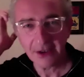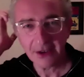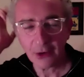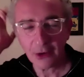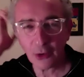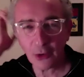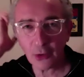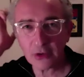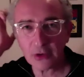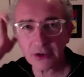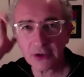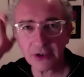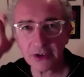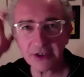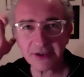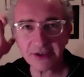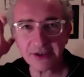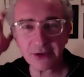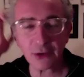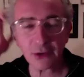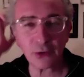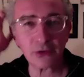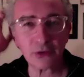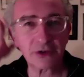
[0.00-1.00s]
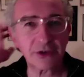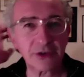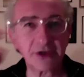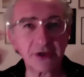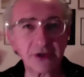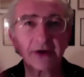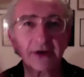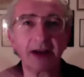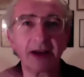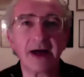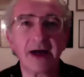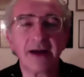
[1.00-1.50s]
all good, all good
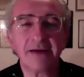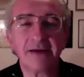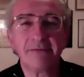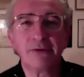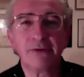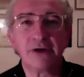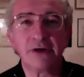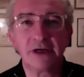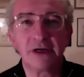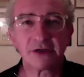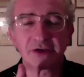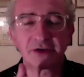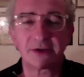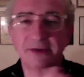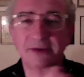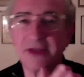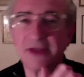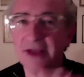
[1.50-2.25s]
online bookshops.